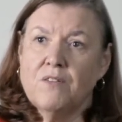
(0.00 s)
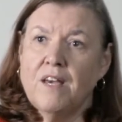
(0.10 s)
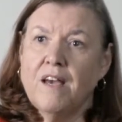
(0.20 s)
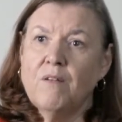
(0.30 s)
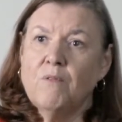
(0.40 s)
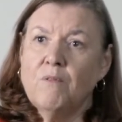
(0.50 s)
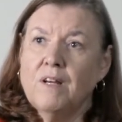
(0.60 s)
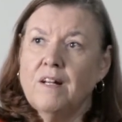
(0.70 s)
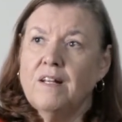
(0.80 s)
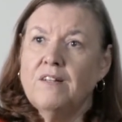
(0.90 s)
You can't
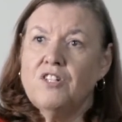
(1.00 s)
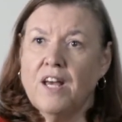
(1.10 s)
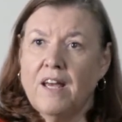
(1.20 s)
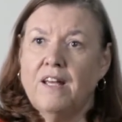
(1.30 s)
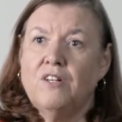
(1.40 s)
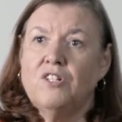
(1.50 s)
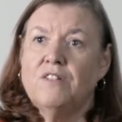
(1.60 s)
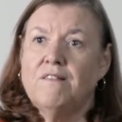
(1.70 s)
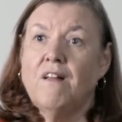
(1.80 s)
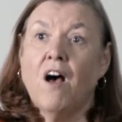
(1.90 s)
really change
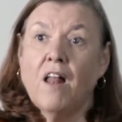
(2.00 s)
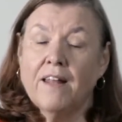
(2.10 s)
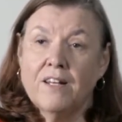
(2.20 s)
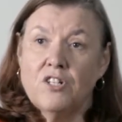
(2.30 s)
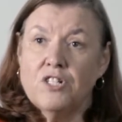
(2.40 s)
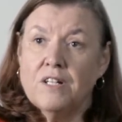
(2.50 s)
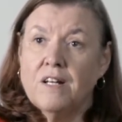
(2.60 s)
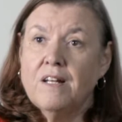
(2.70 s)
knowledge